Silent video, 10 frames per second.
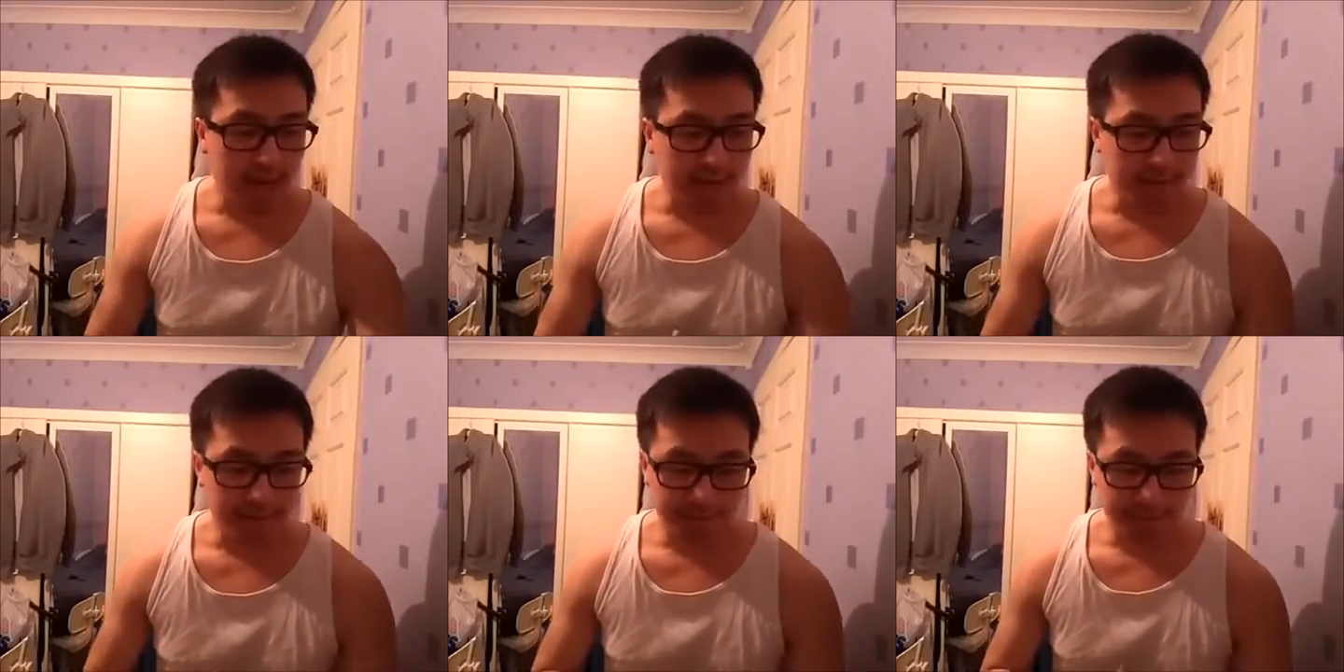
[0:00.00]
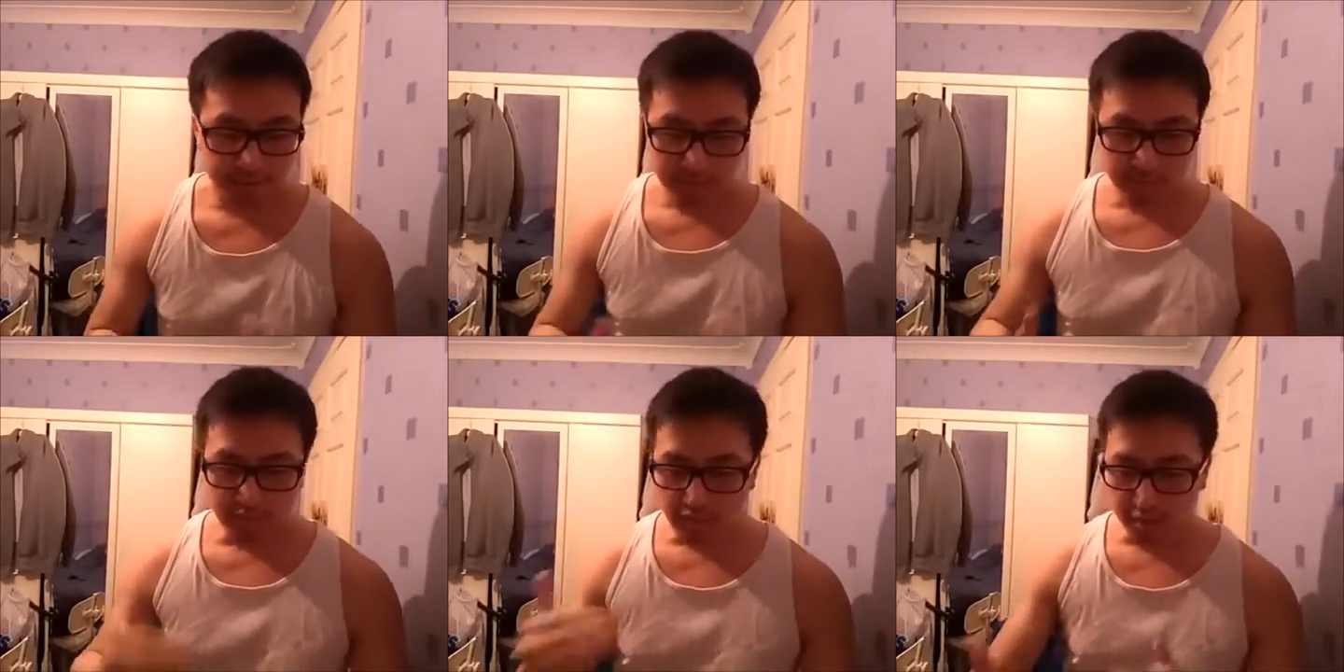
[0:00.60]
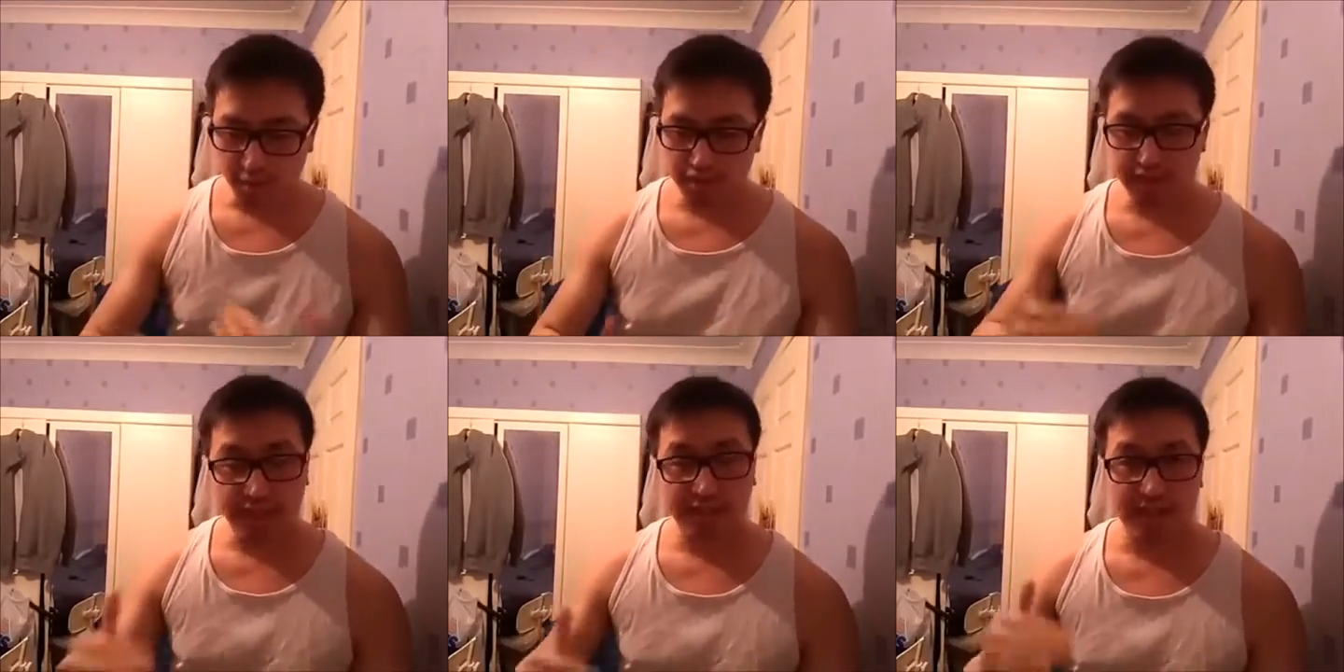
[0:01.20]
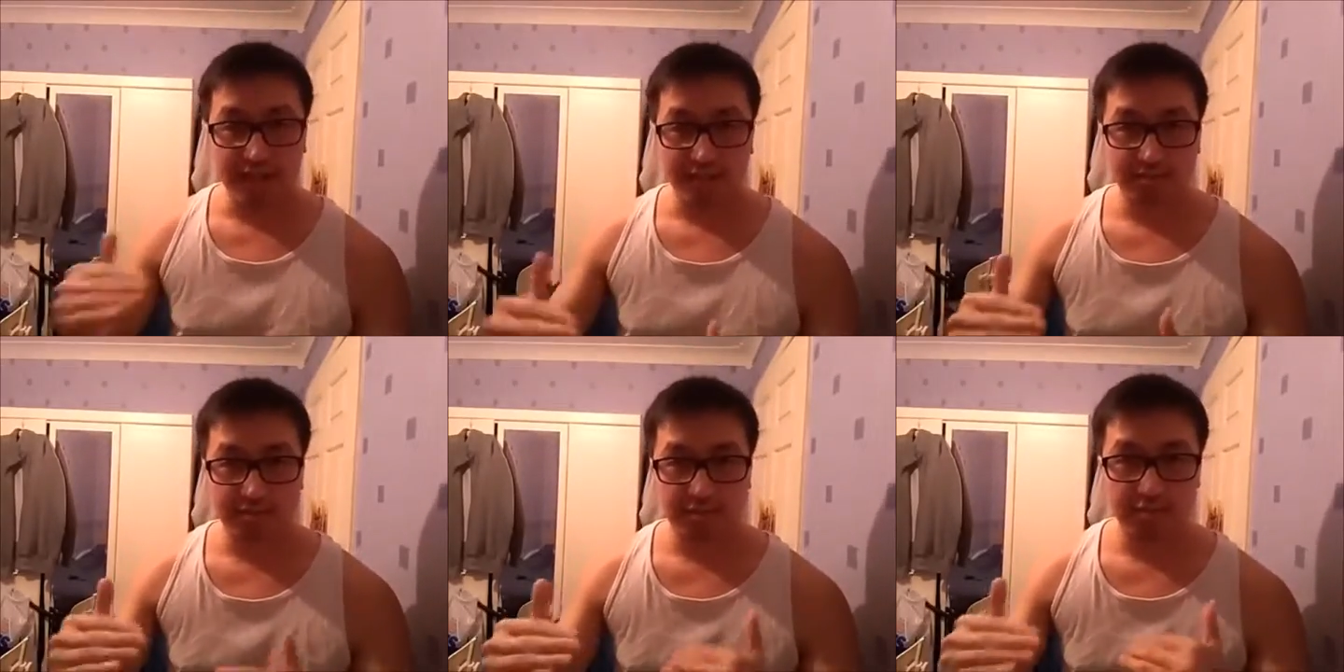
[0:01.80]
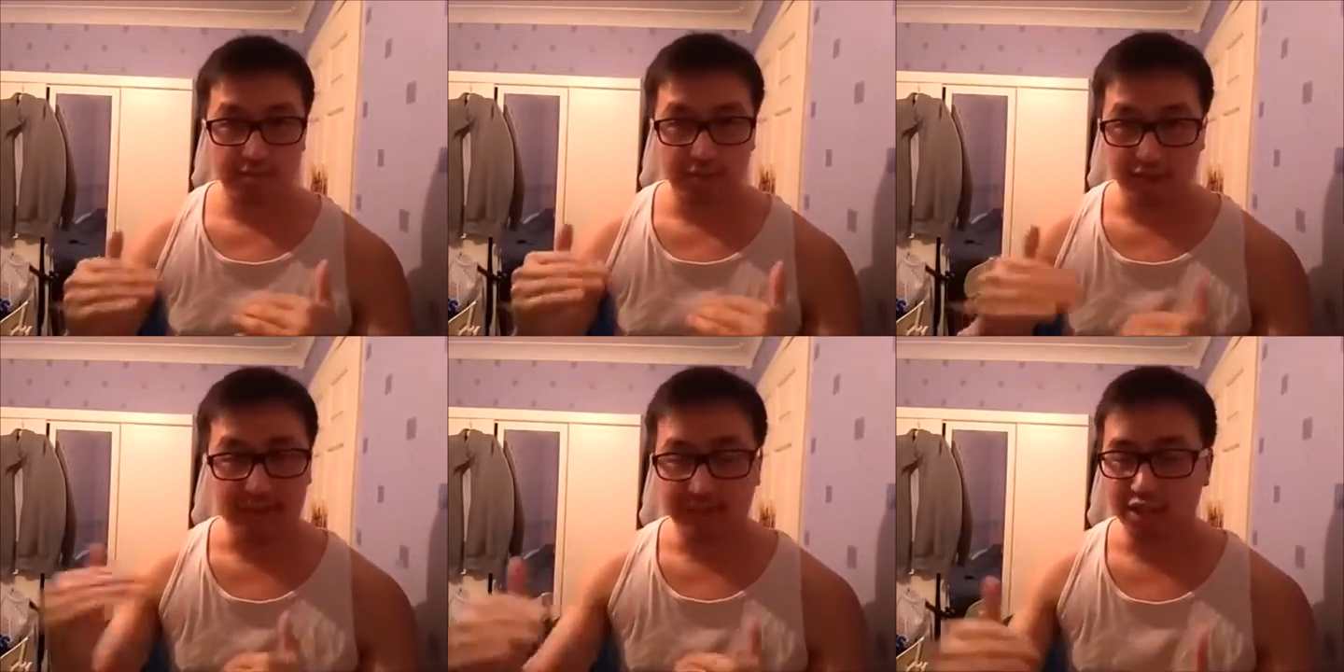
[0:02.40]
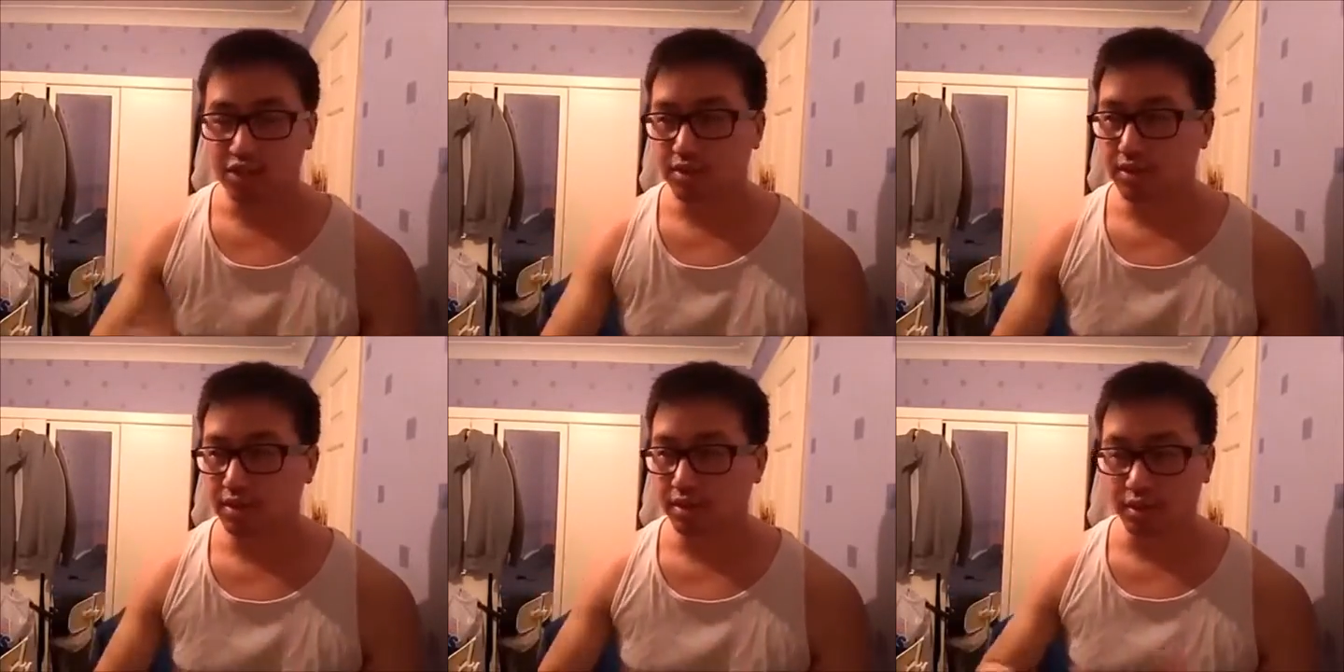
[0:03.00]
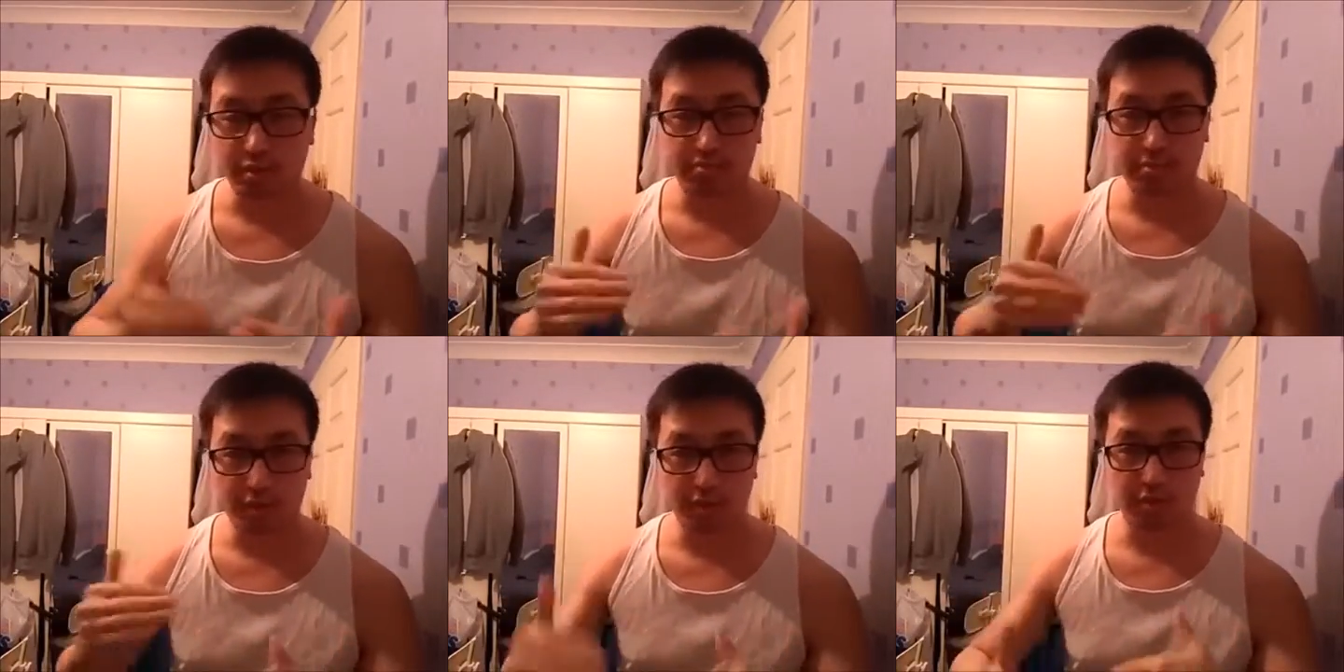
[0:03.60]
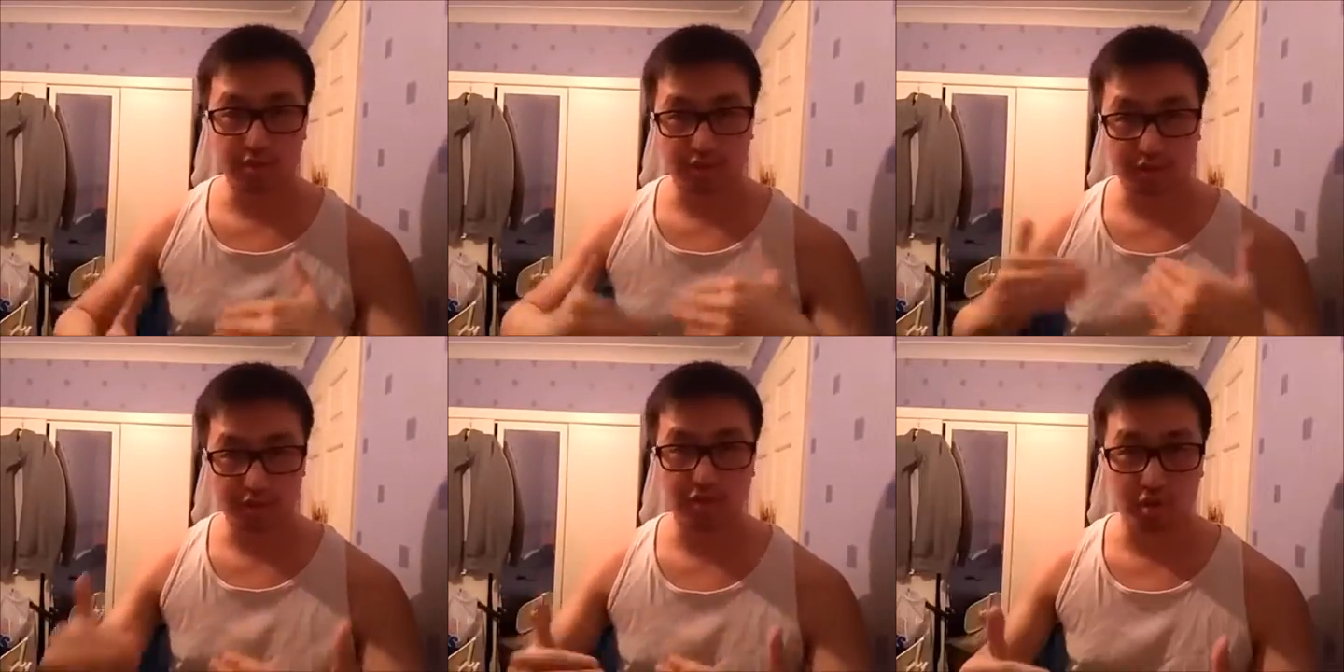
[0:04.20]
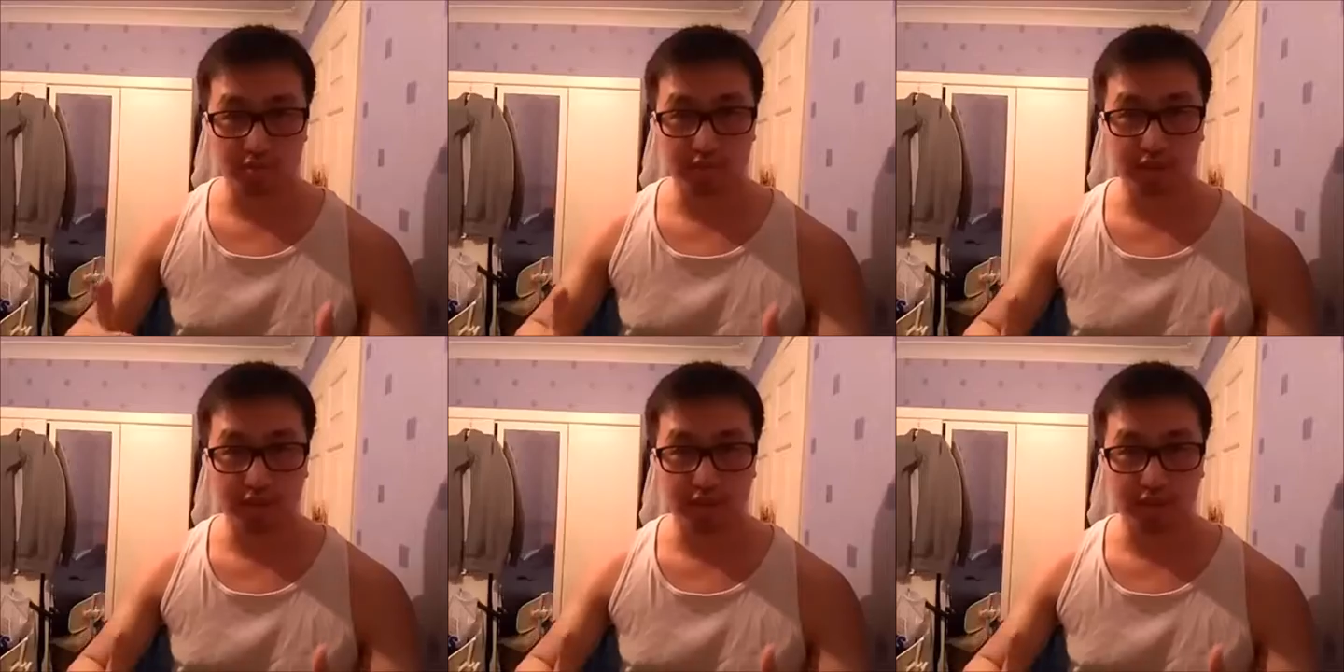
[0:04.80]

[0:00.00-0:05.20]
But once you get that to that age, you know, your bones will start to grow.